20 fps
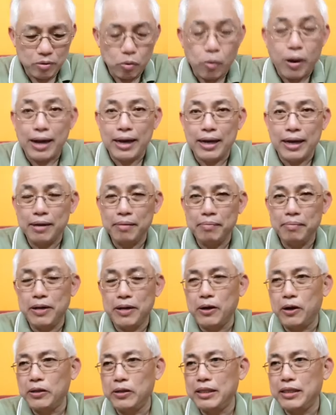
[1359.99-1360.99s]
Why?
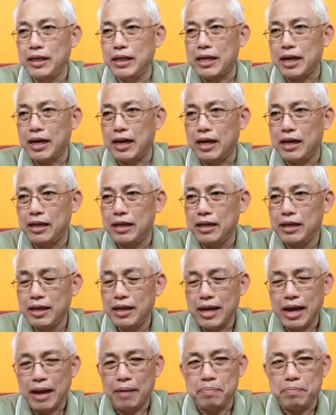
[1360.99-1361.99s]
Because SICA
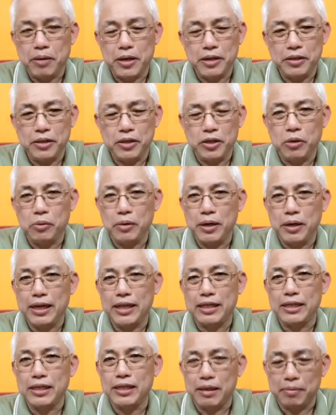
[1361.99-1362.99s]
happens during
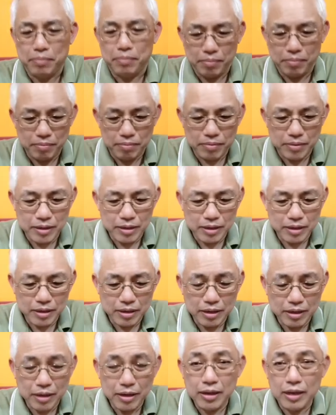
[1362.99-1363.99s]
his term,
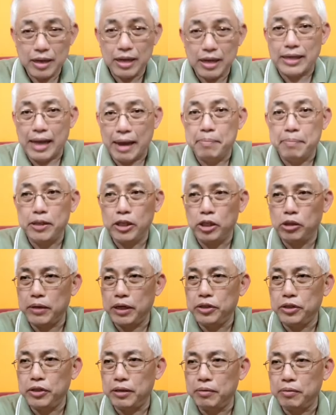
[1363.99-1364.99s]
his
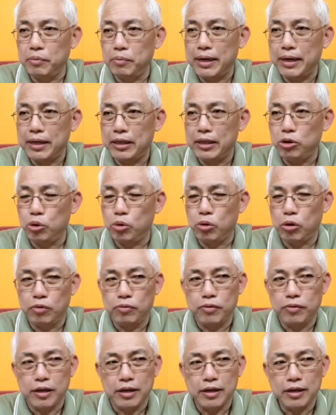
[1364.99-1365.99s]
administration, when he took
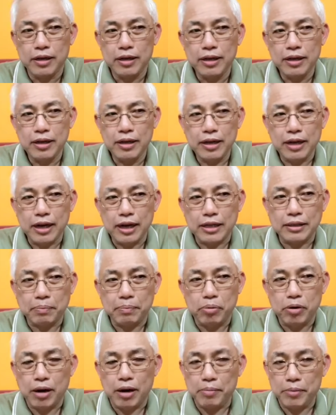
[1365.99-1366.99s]
over as
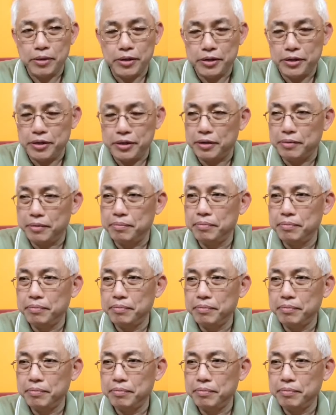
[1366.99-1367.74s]
the Prime Minister.